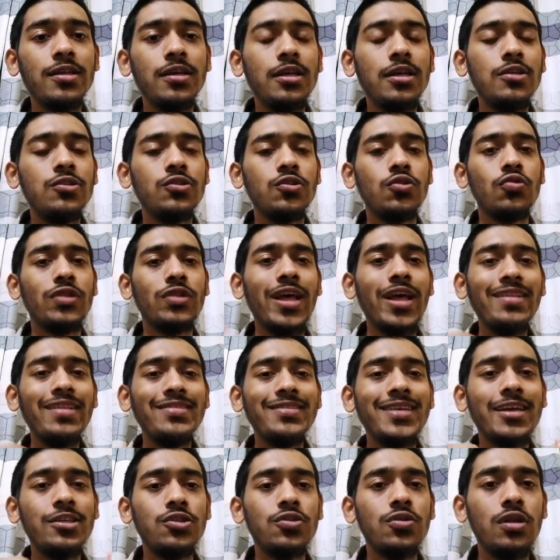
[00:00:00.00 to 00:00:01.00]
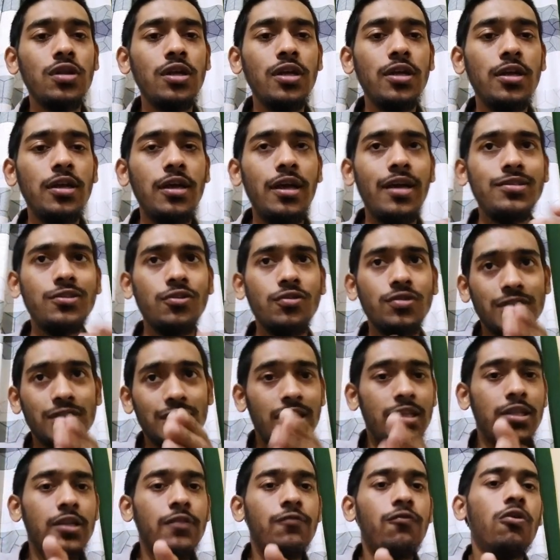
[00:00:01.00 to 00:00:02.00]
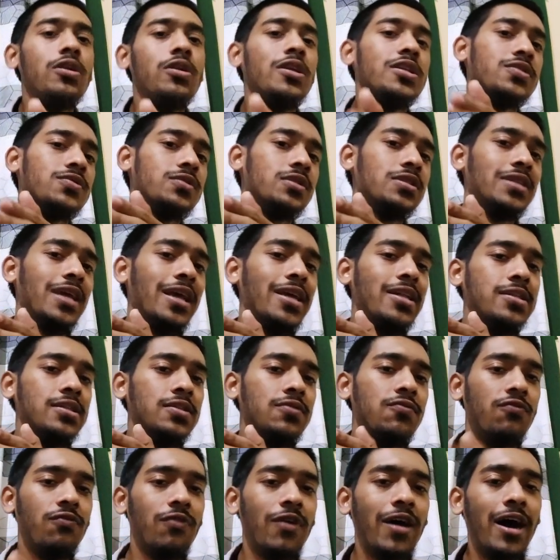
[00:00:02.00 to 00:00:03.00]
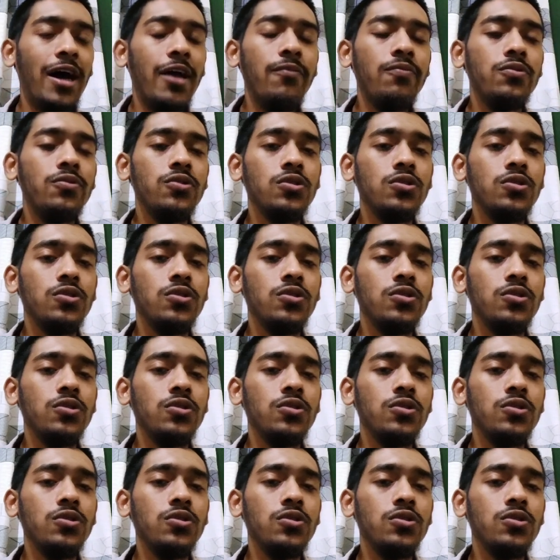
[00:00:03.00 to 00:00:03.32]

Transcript: So that's actually, as you can see in default, it's say 5.